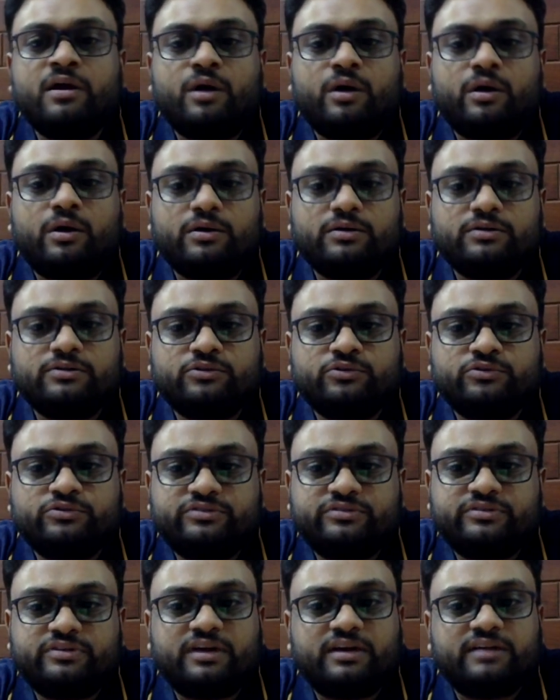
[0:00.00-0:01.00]
All
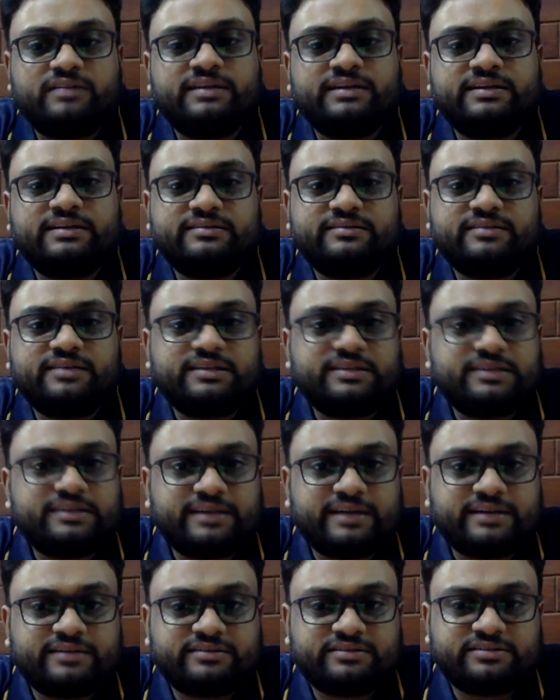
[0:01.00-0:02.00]
those, that is the other
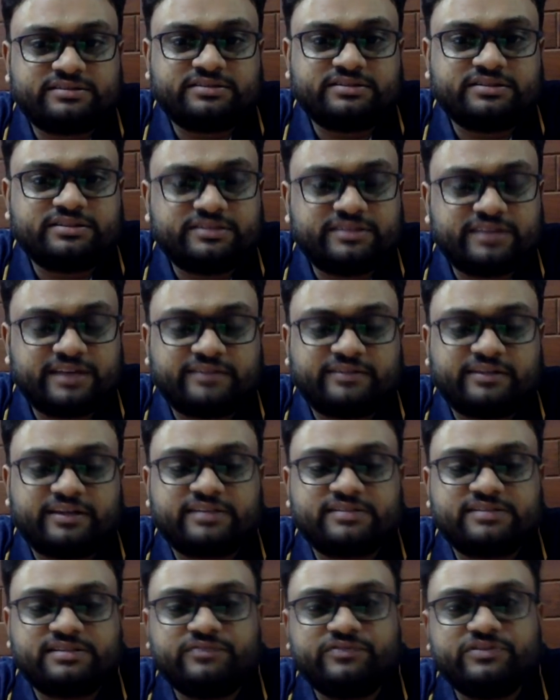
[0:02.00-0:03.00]
transaction, third
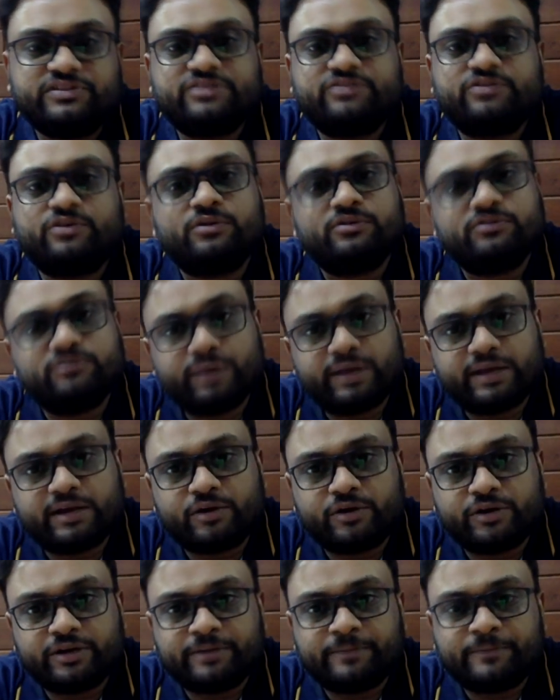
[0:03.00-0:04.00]
transaction, which is also
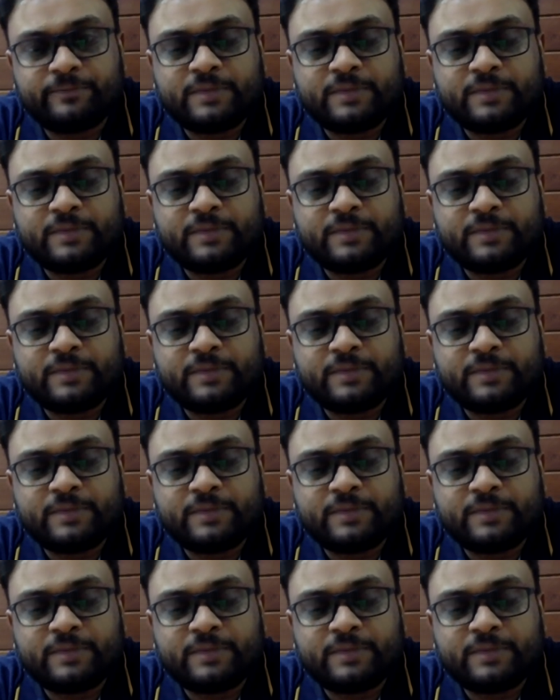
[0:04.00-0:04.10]
recorded.